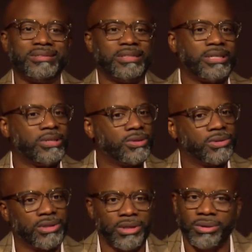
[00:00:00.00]
no,
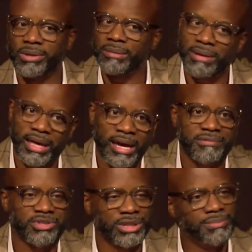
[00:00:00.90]
you know, he may
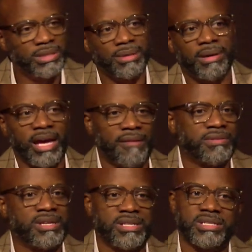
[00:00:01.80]
have treatment, he may have
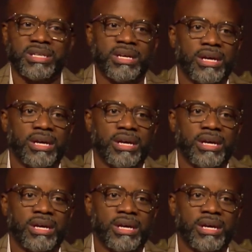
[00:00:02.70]
this.